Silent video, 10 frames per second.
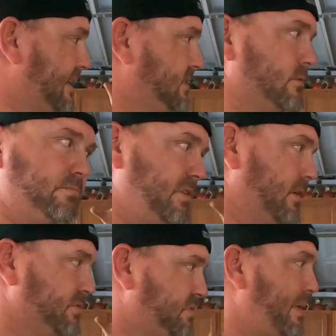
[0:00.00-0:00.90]
So, you
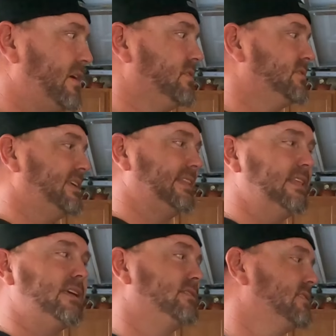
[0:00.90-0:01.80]
know, smells and
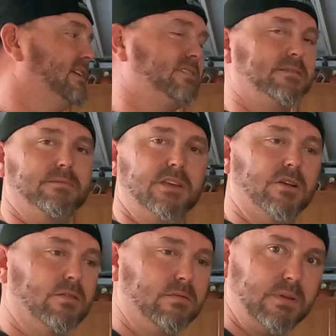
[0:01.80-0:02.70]
leaks, that's, you
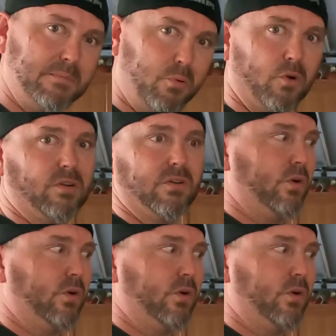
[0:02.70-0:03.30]
know, important.